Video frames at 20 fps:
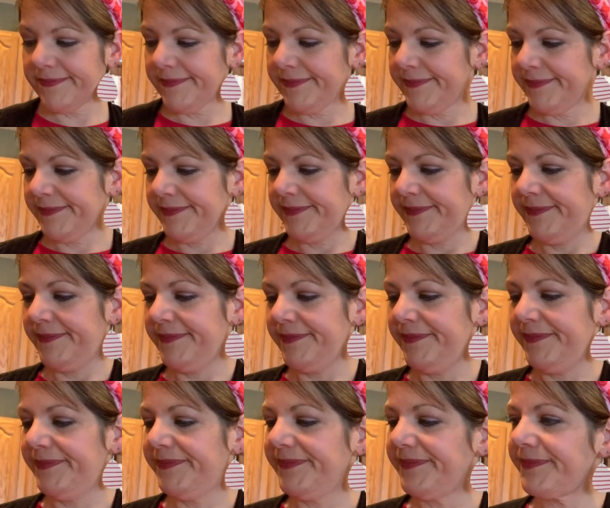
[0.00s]

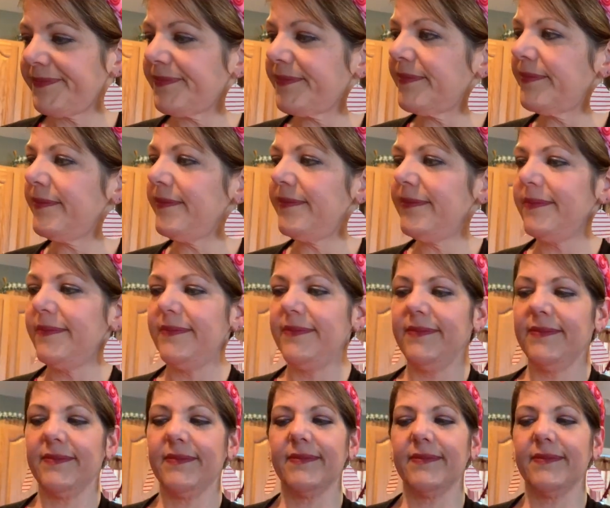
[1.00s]
No one is speaking in this clip.